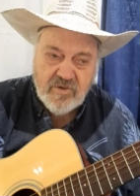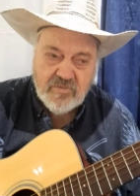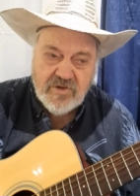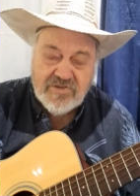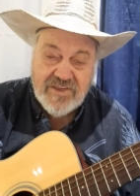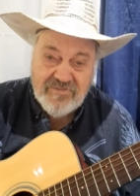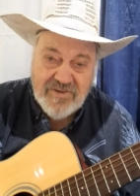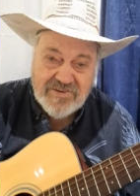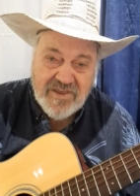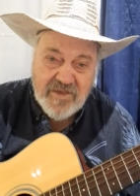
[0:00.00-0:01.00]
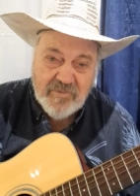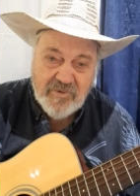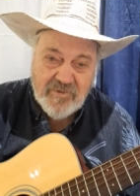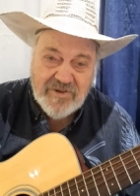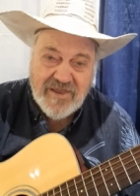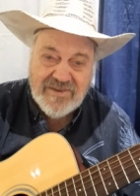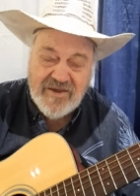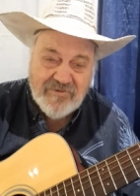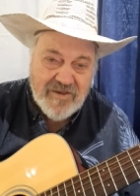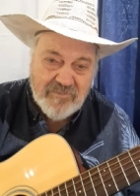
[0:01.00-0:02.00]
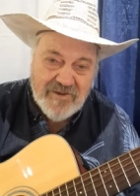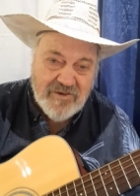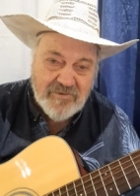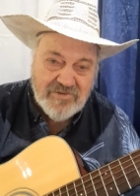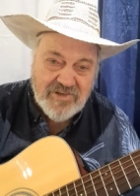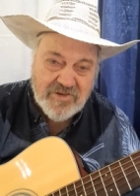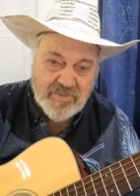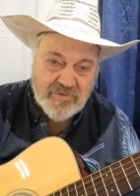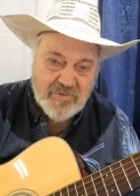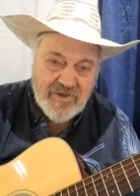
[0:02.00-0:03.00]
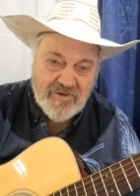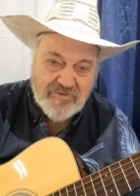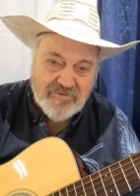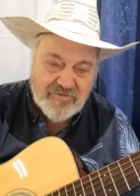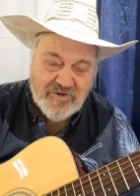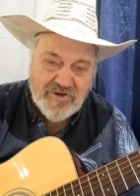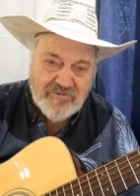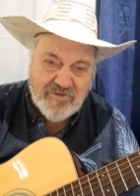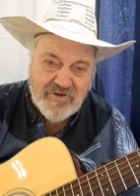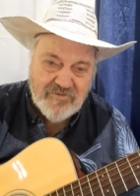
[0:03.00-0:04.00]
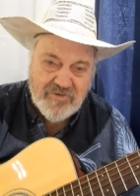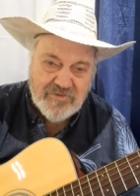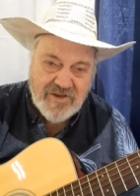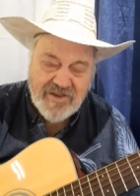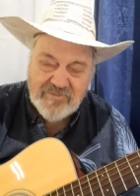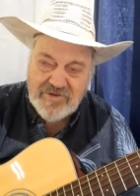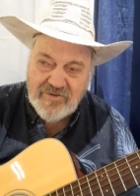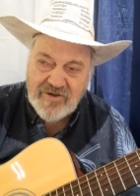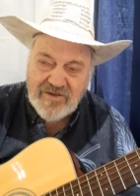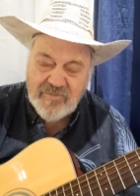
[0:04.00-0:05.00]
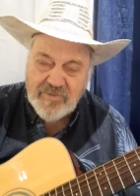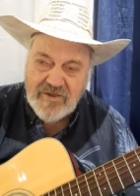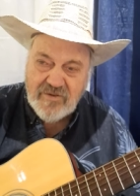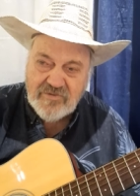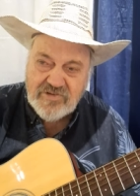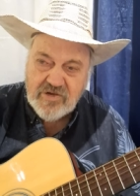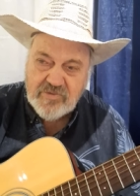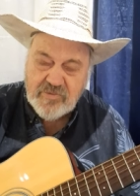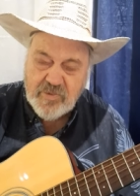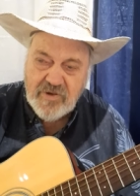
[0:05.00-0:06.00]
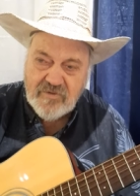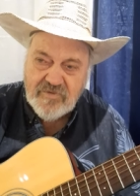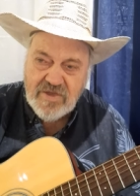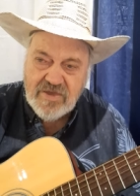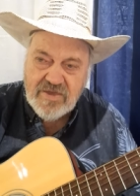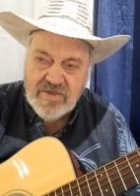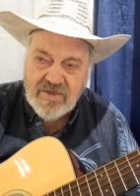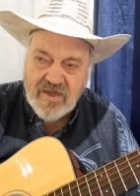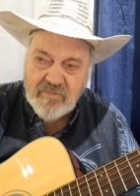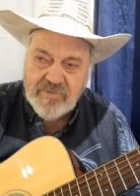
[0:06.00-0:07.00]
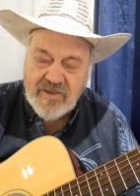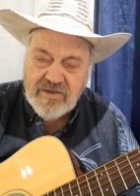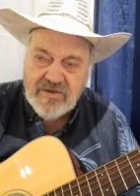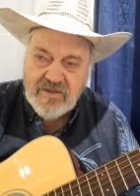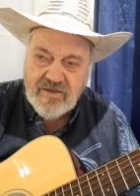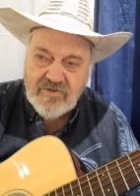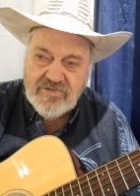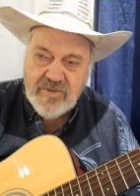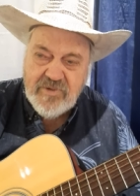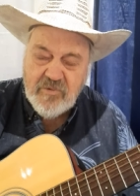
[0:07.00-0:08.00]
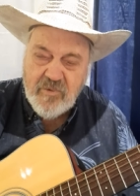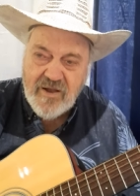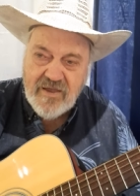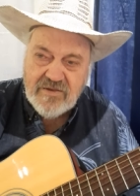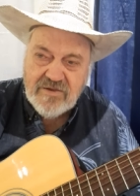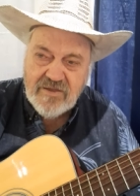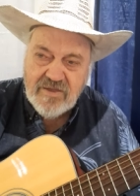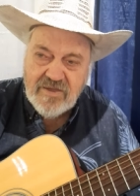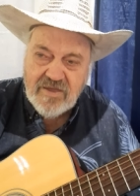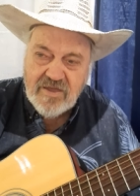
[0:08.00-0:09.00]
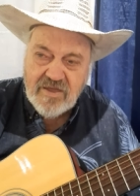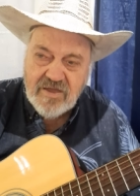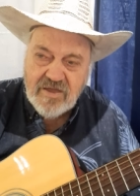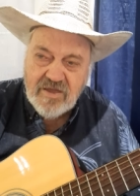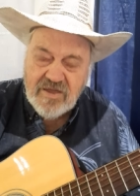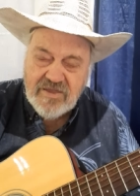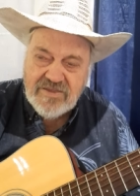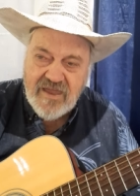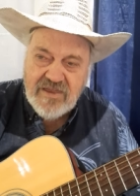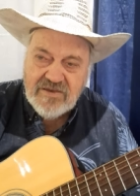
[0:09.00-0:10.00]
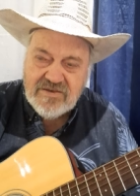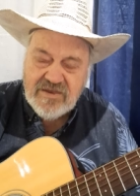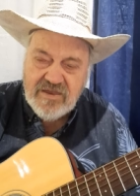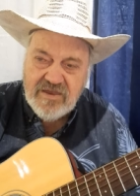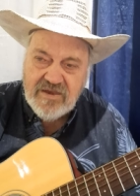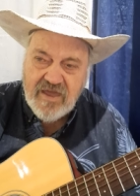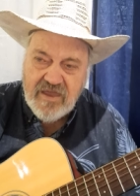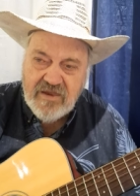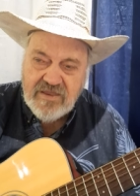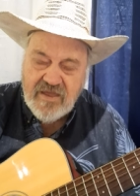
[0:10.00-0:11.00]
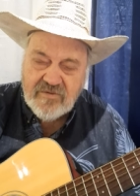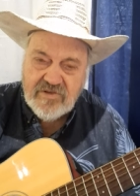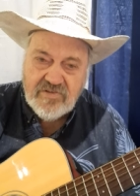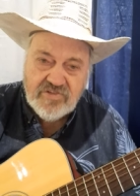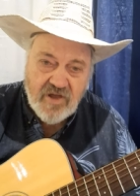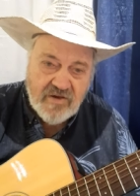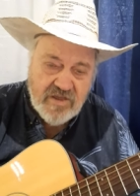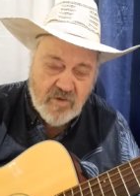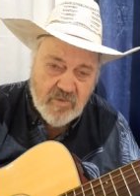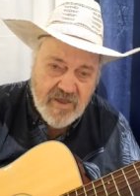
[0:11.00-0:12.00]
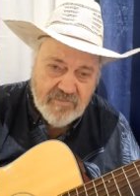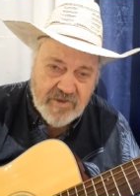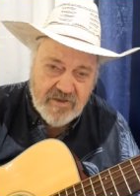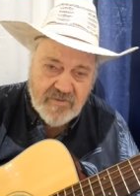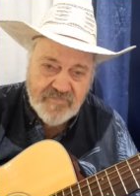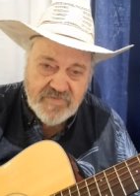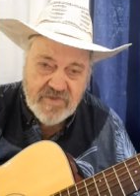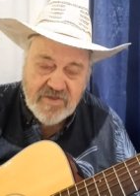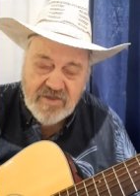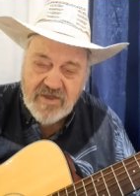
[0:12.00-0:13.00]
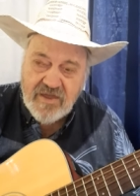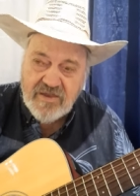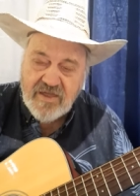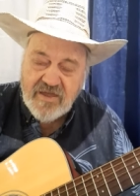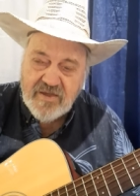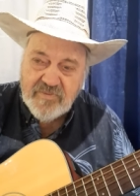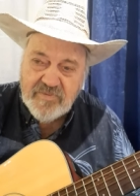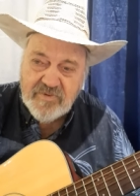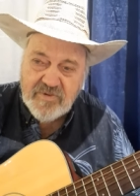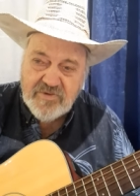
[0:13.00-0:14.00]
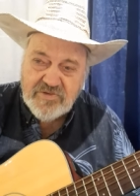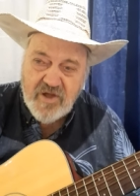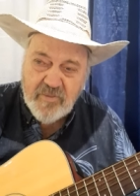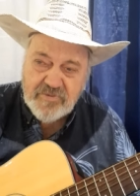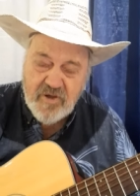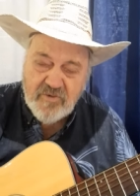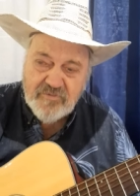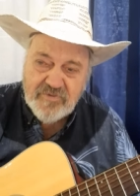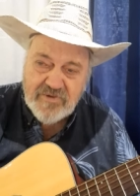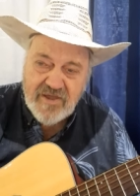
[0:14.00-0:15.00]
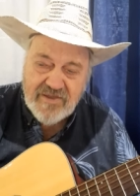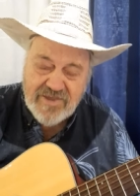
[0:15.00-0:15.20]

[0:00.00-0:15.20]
on the TV table, and I never had played on 6 for 12 very, very few times. You know, I played on 6 for 12. I played uh, Jimmy White. Uh, in 1980, I was in Saudi Arabia, and I stopped off. I